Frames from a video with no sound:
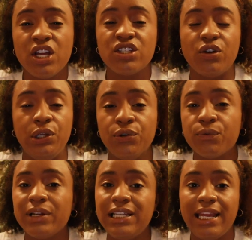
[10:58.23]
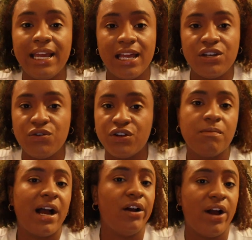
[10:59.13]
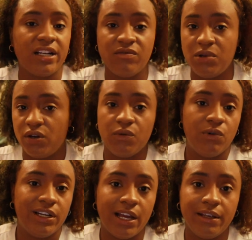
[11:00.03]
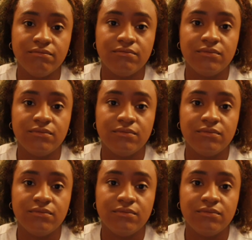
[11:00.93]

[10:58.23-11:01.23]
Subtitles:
So you really can't do your Bioactive building one night.